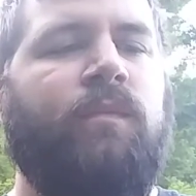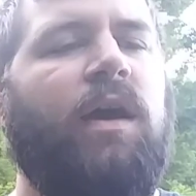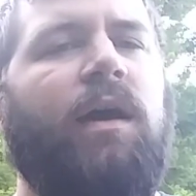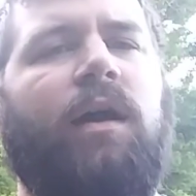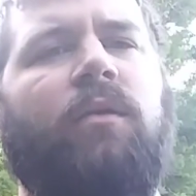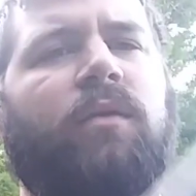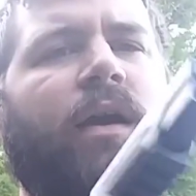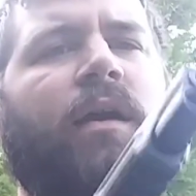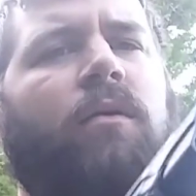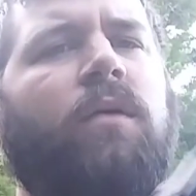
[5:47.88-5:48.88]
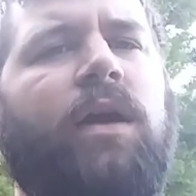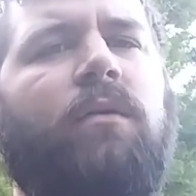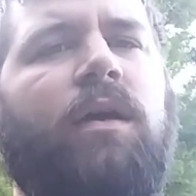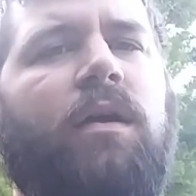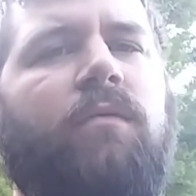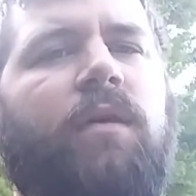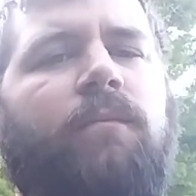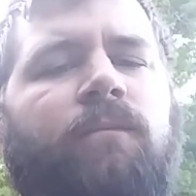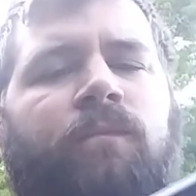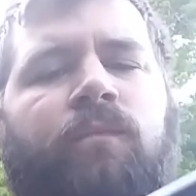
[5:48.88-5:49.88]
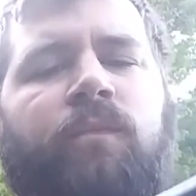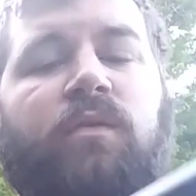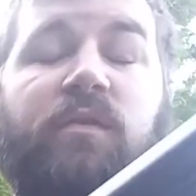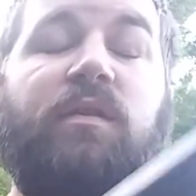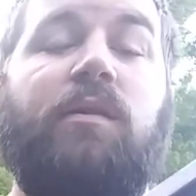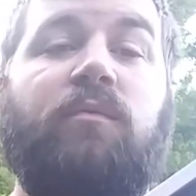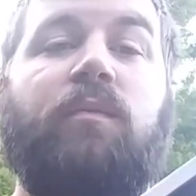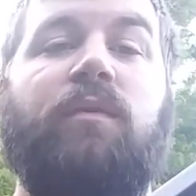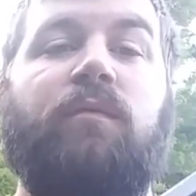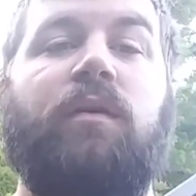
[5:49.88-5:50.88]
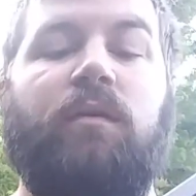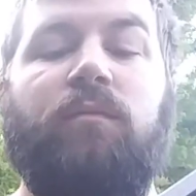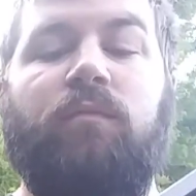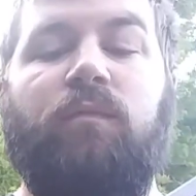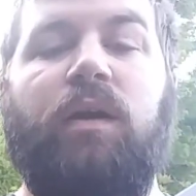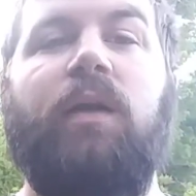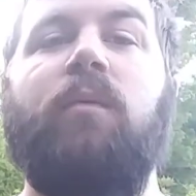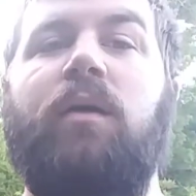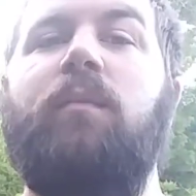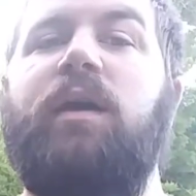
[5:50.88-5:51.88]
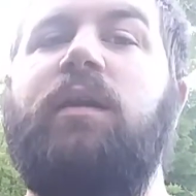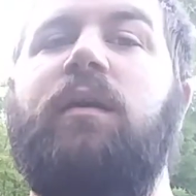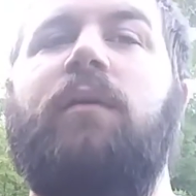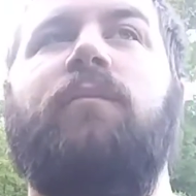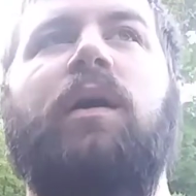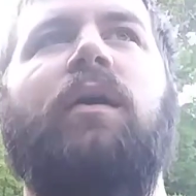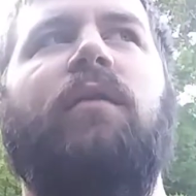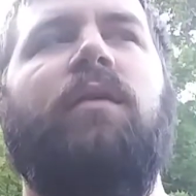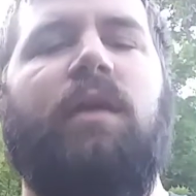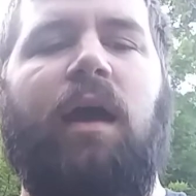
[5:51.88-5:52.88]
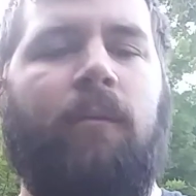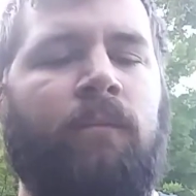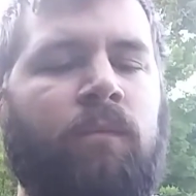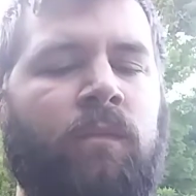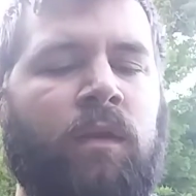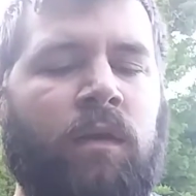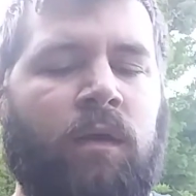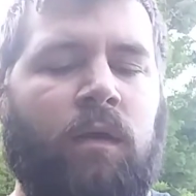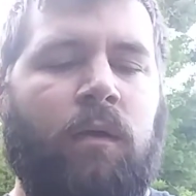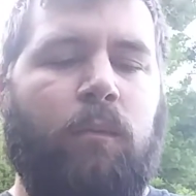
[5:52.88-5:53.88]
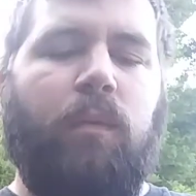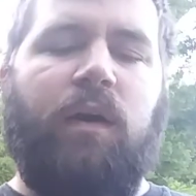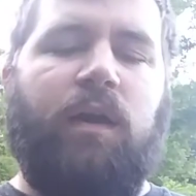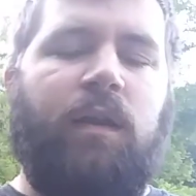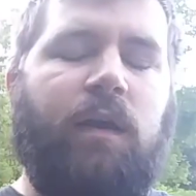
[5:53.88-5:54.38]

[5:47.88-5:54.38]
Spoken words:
I don't think I'm going to get rid of it, because it seems to be a very well made gun. I'll give it that. But